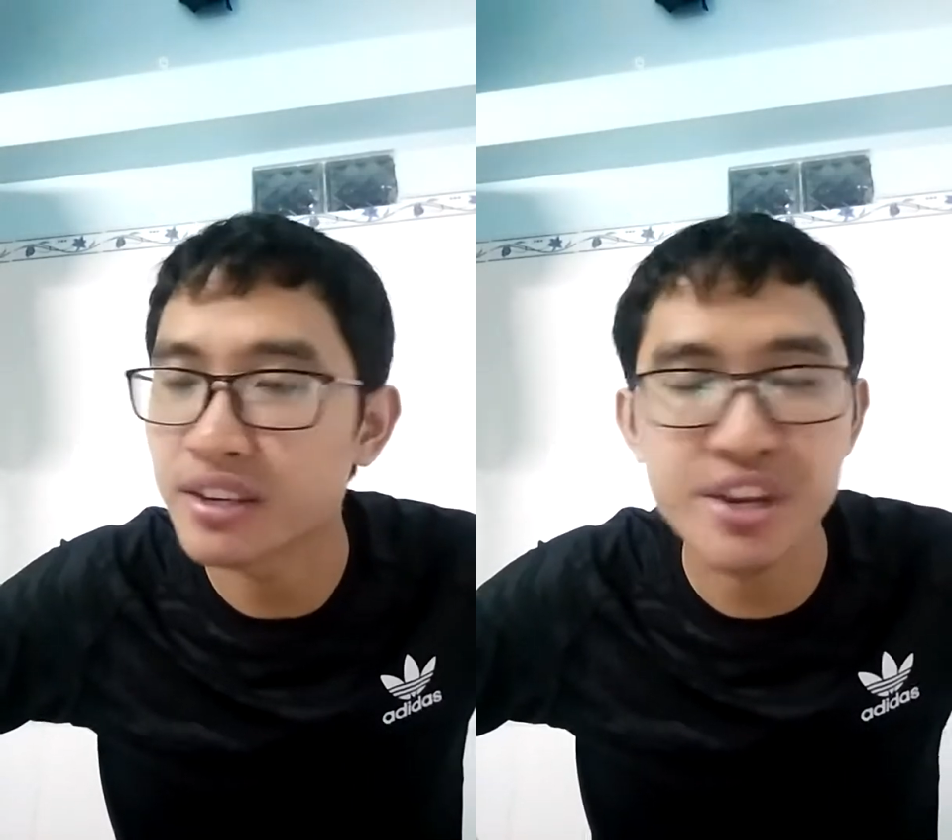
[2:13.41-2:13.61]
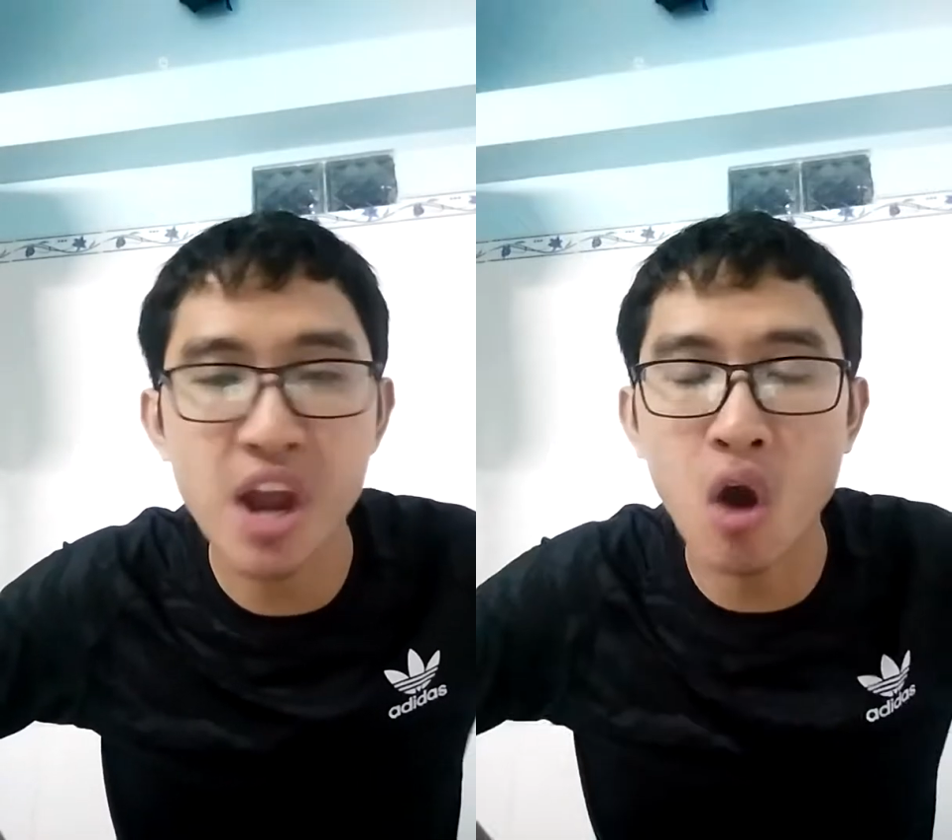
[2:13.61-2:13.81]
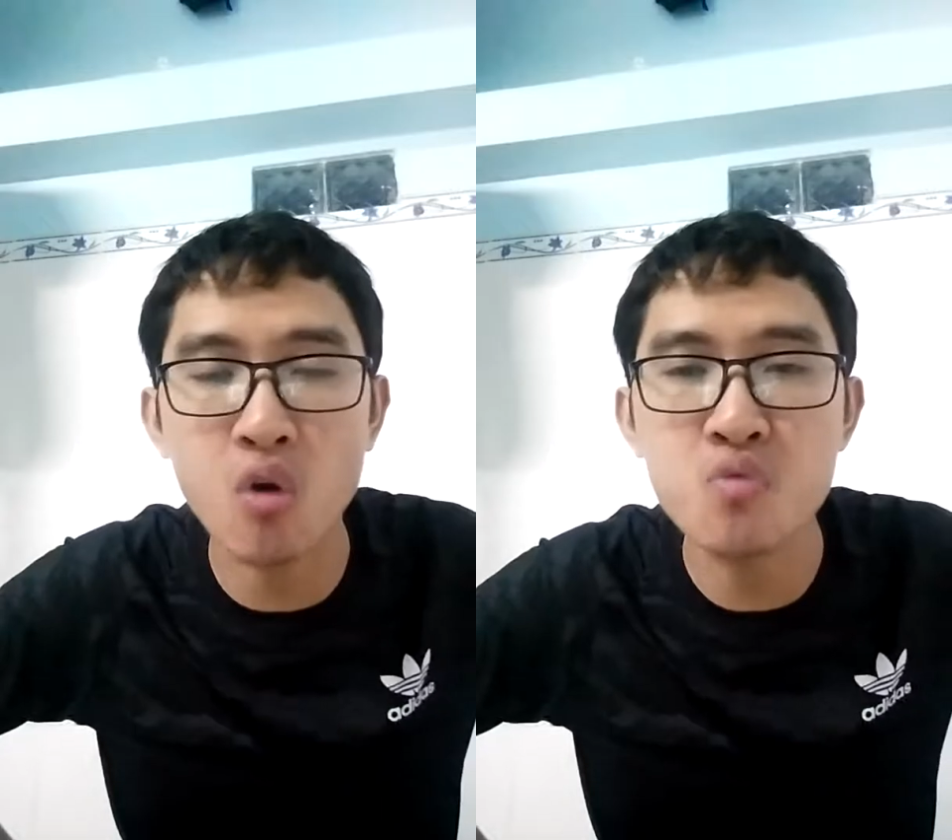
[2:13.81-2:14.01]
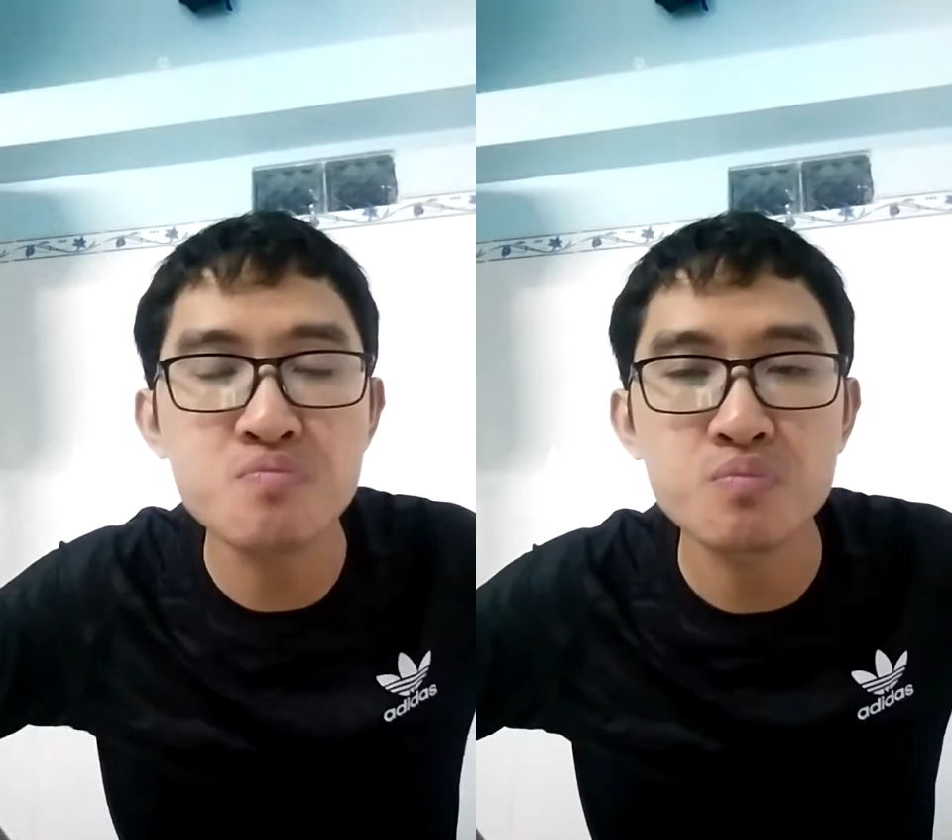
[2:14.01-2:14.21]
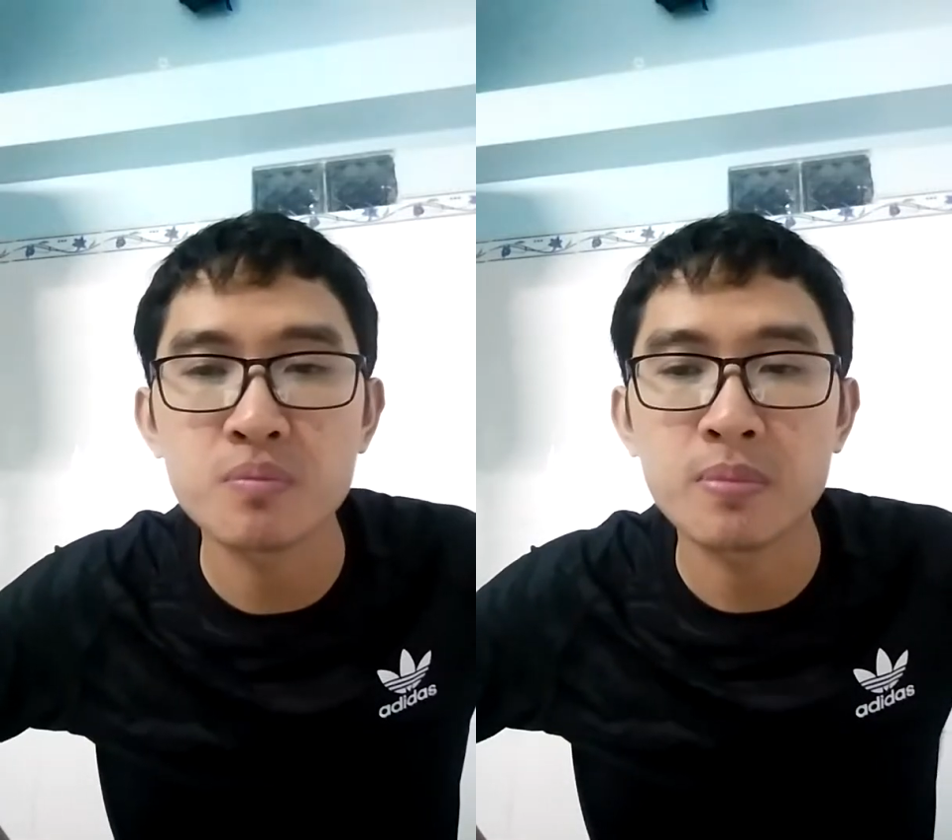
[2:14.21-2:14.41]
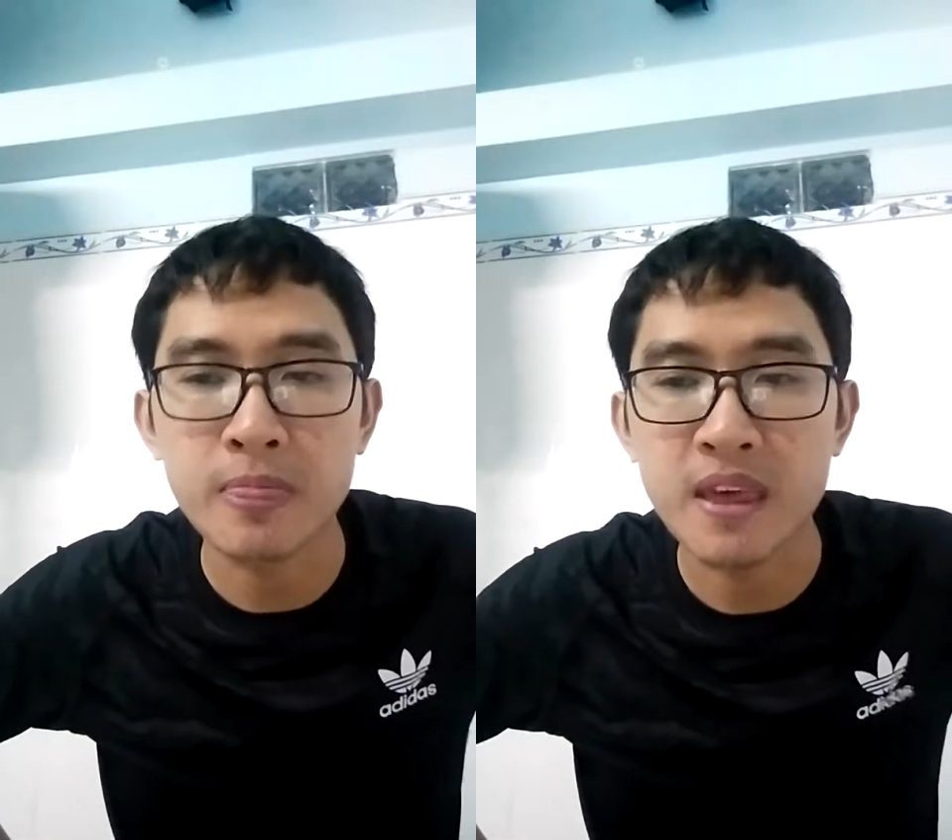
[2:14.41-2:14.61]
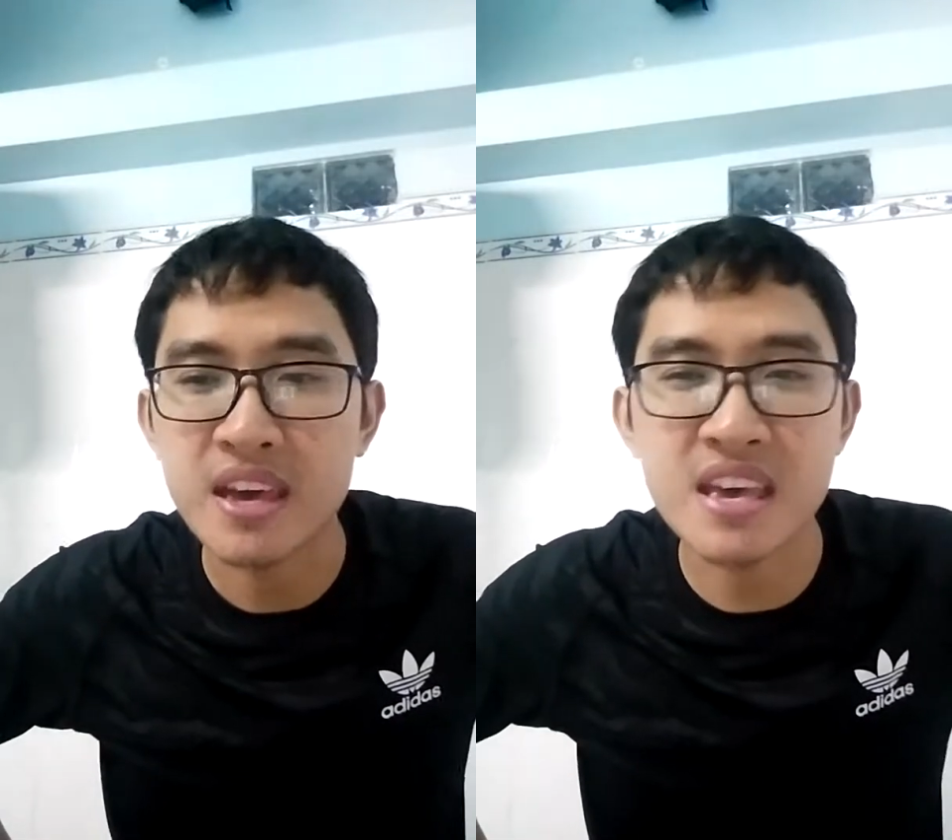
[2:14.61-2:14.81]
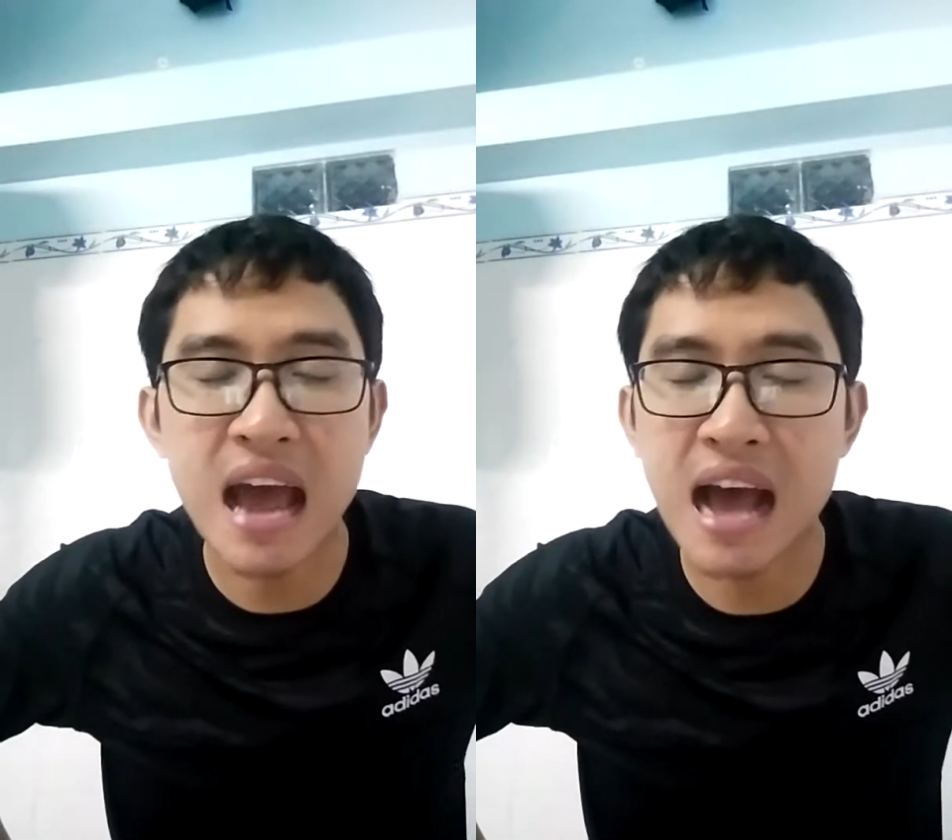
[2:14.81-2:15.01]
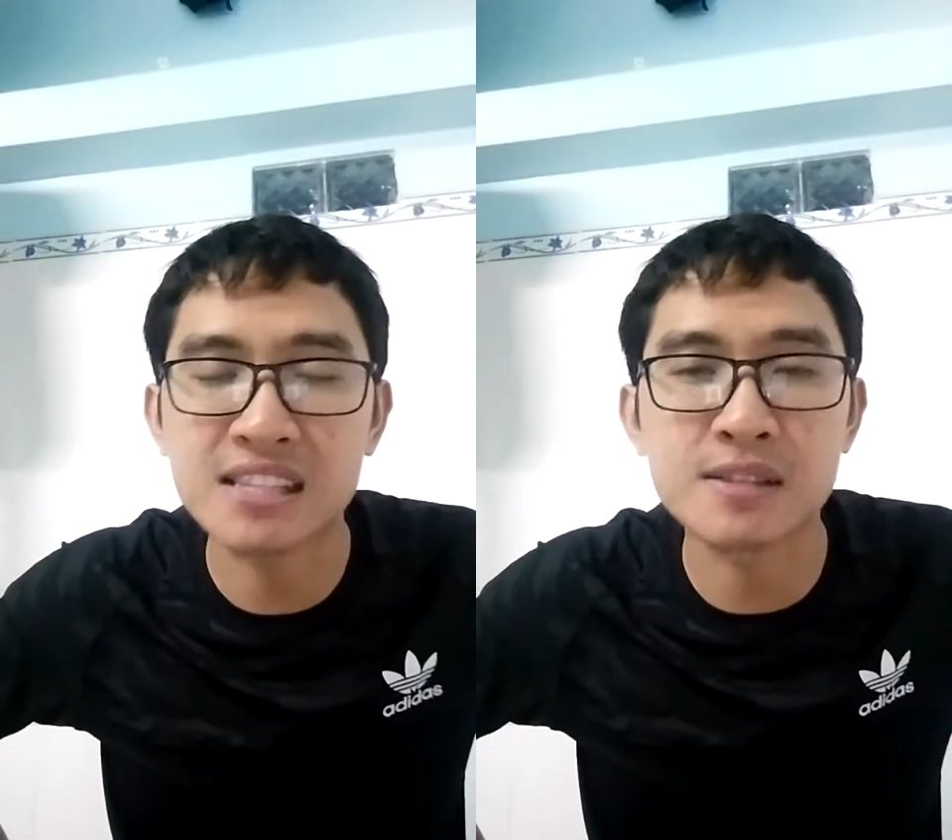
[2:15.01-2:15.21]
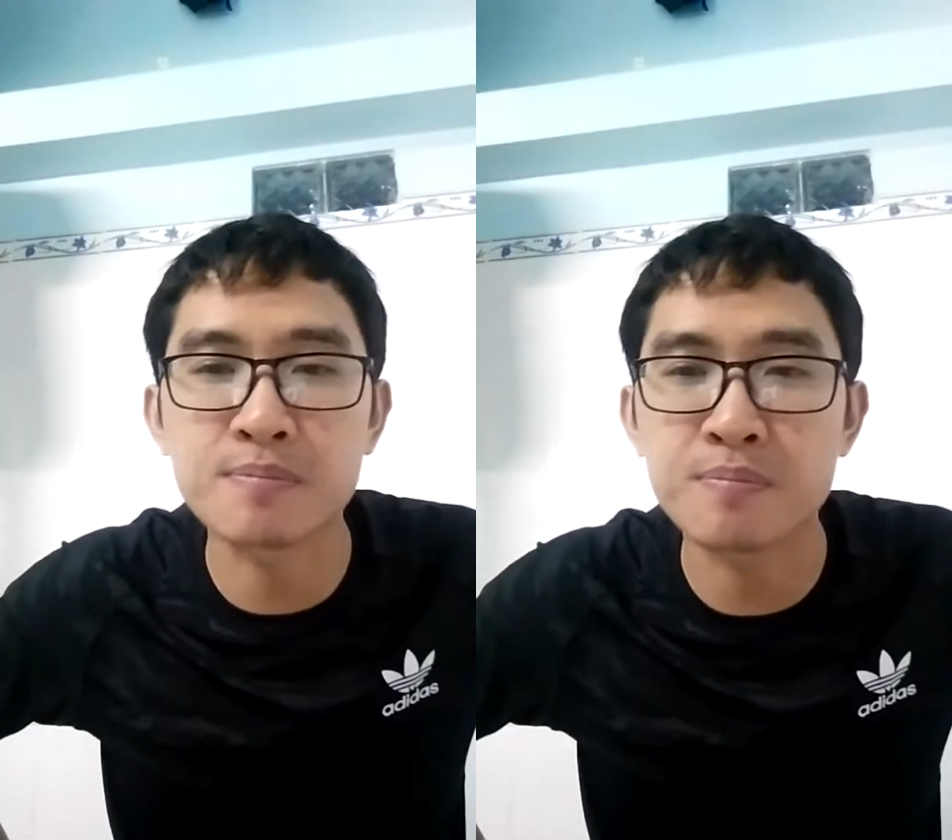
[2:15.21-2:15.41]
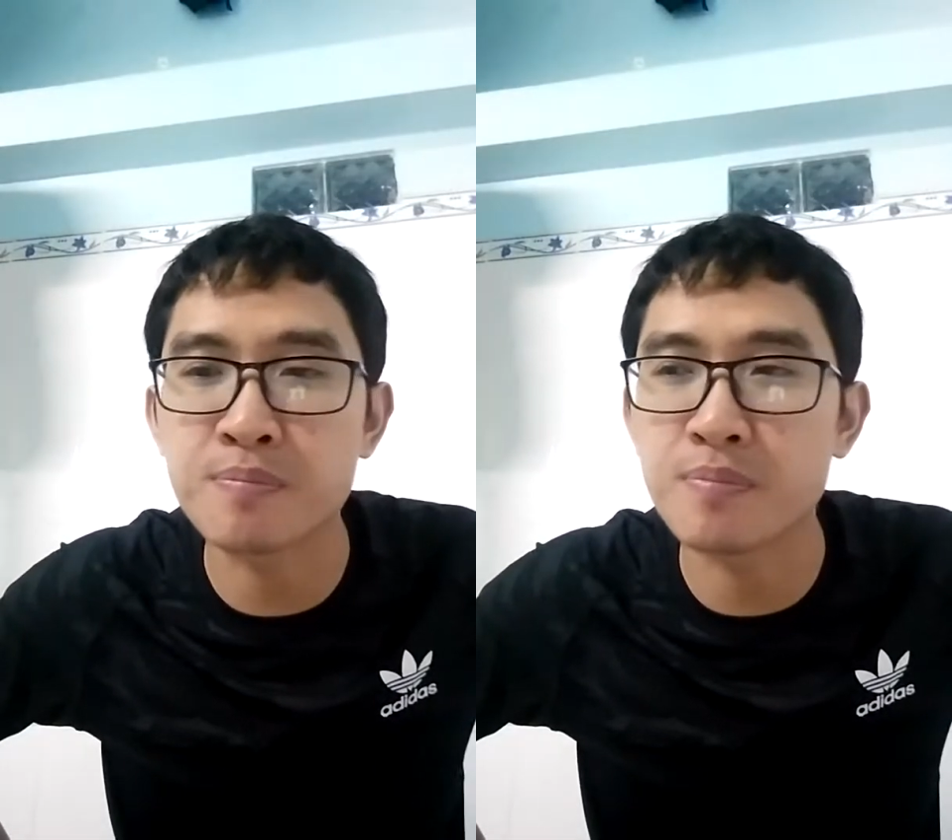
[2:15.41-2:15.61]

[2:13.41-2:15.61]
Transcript: No, he hasn't.